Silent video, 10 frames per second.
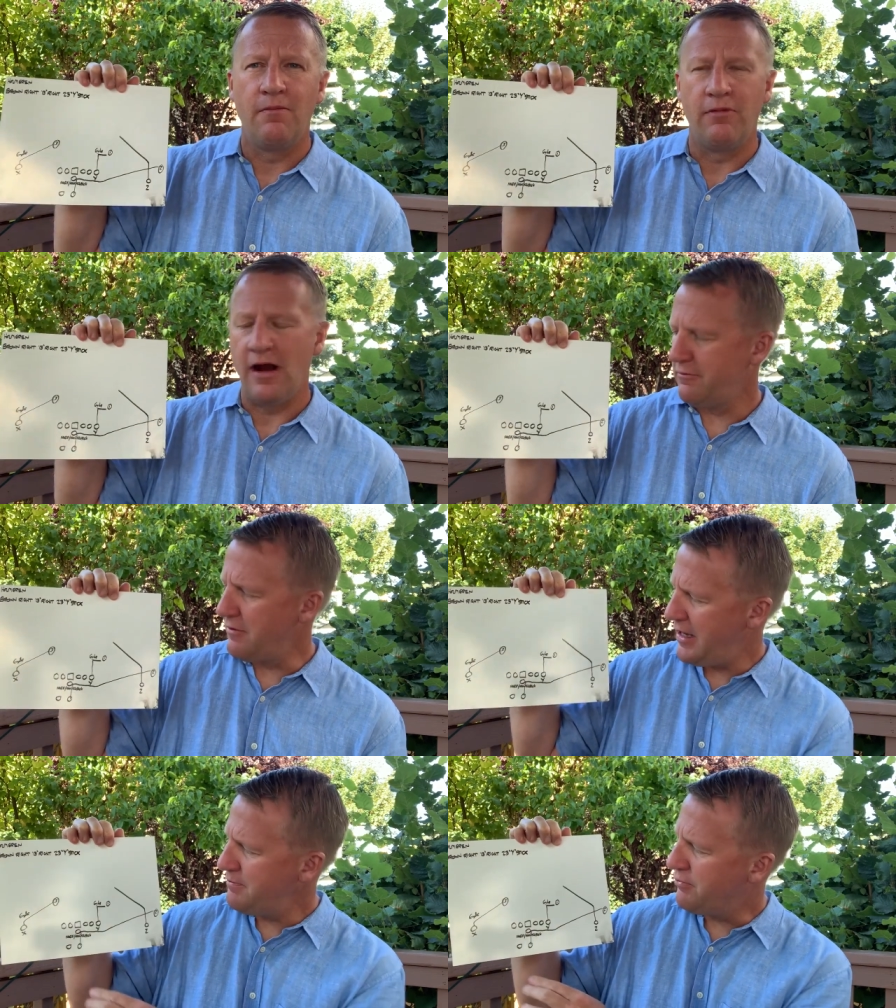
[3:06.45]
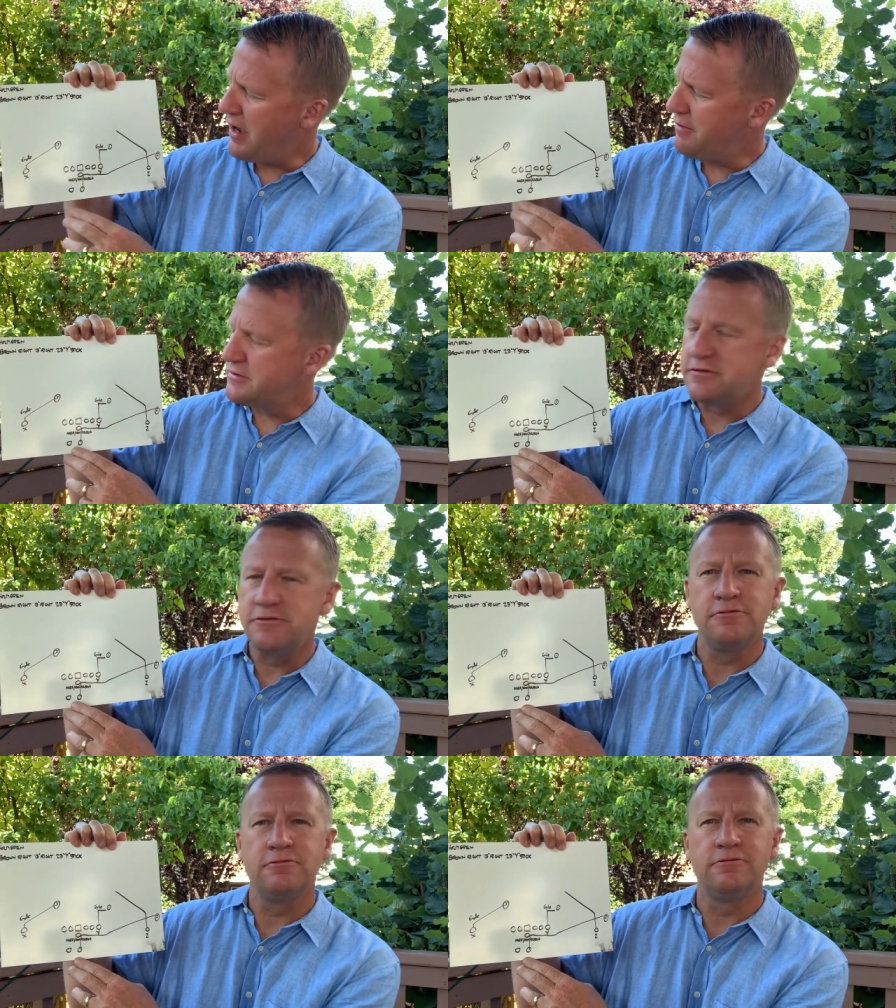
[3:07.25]
Brown right, Brown with the
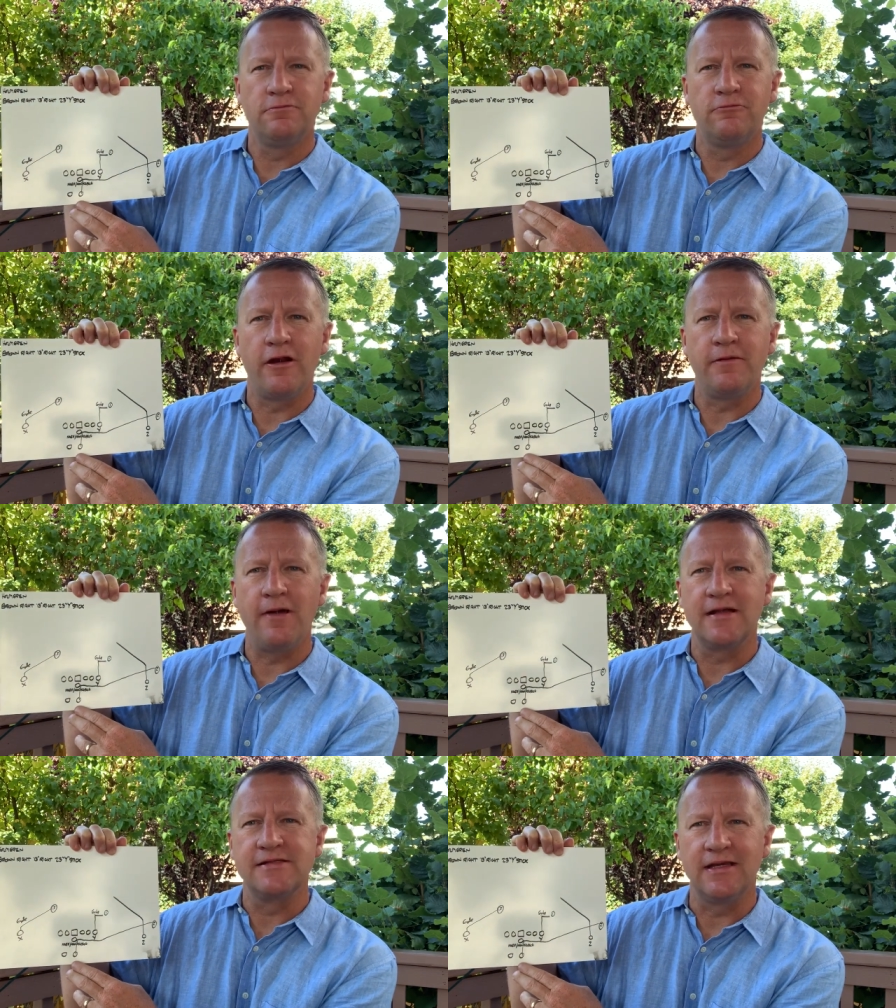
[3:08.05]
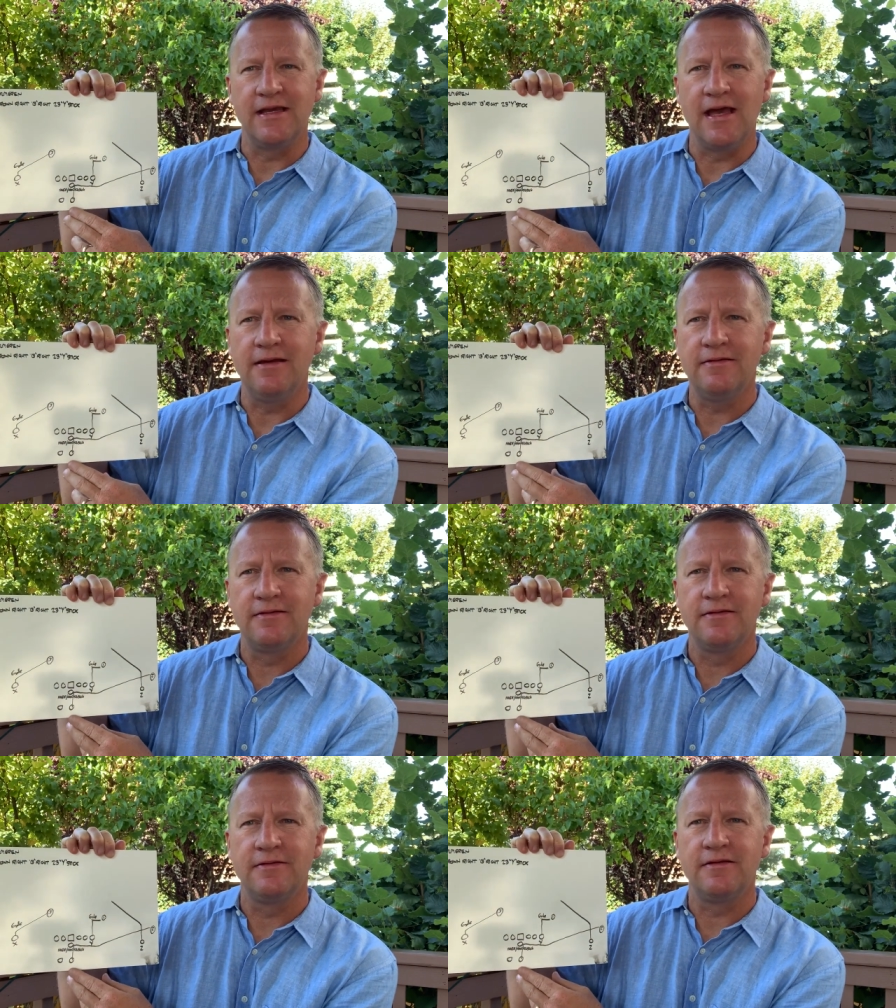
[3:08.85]
two running backs again
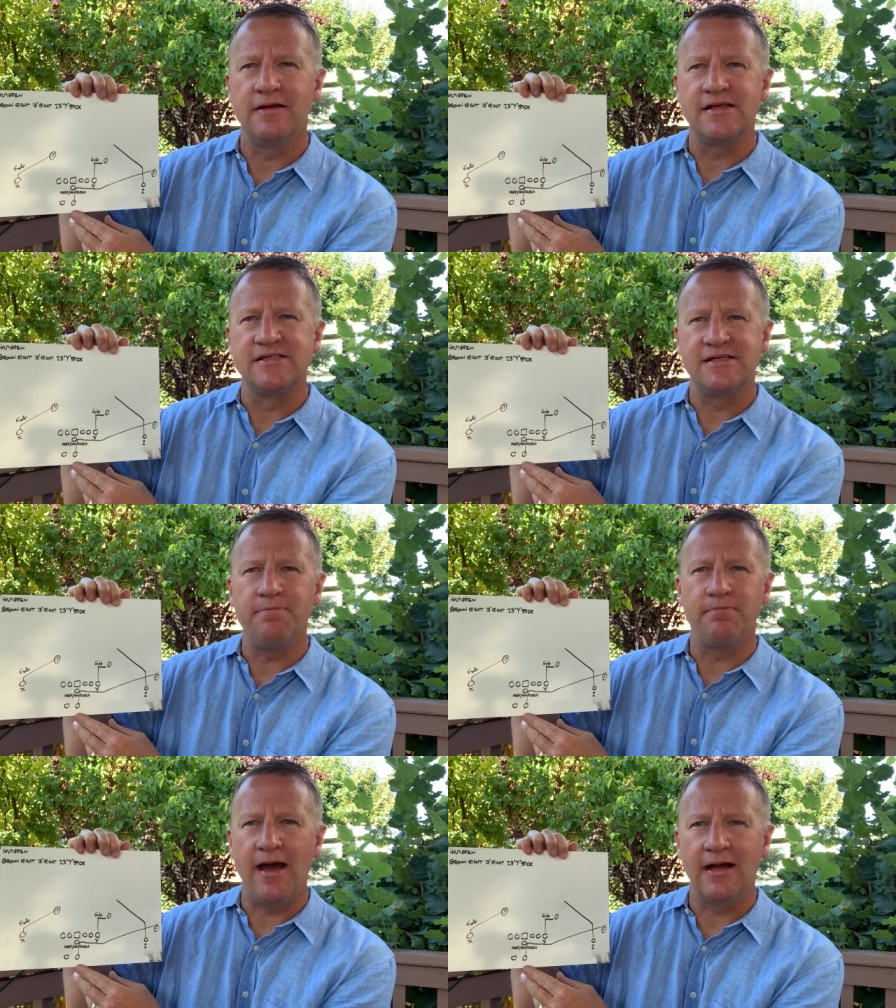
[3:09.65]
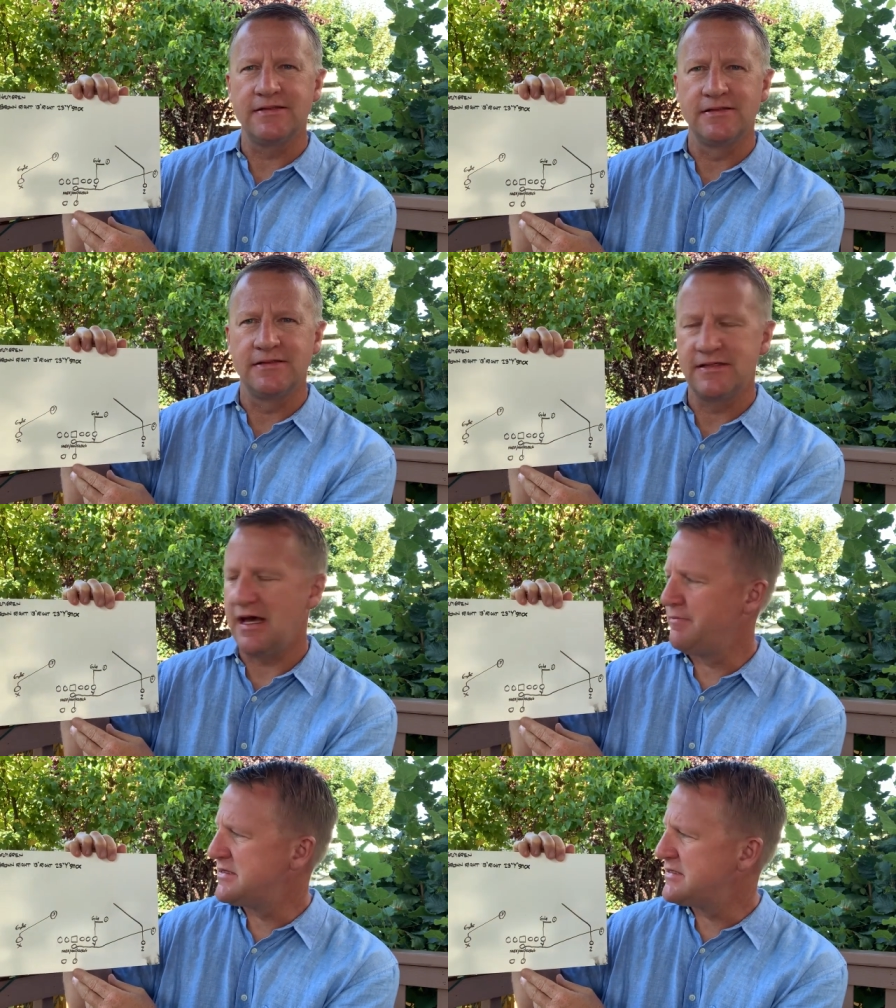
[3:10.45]
as setbacks
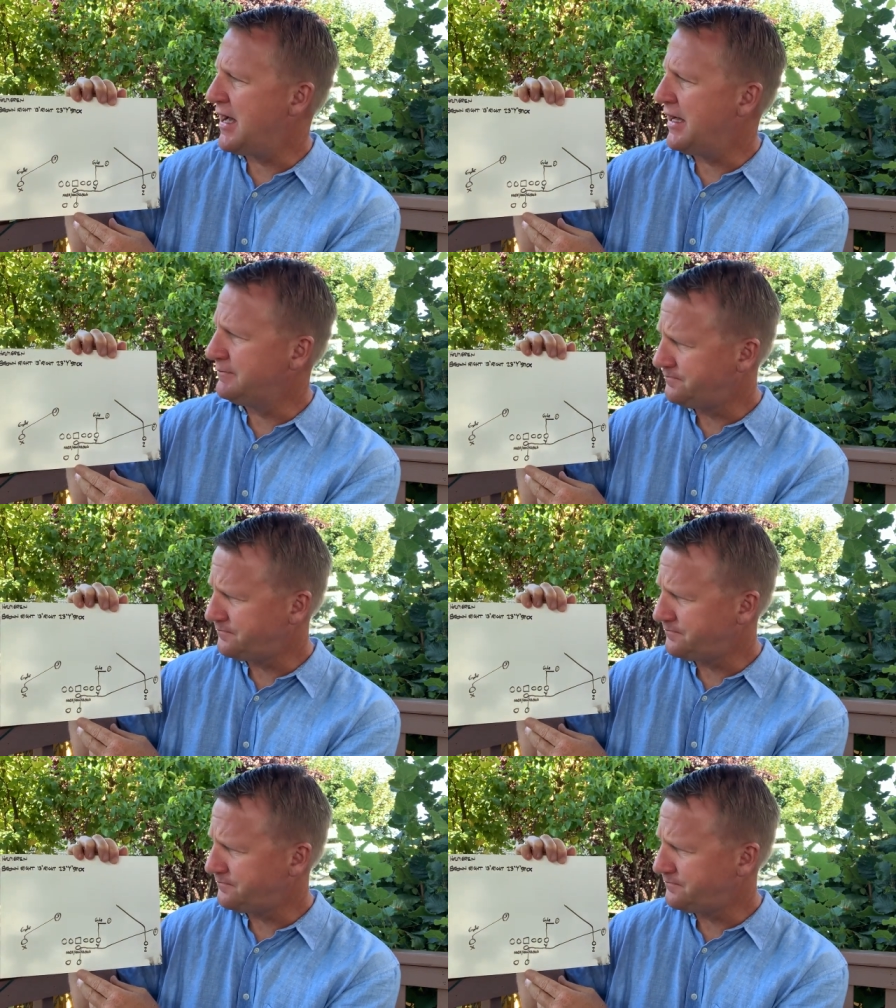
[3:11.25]
side by side.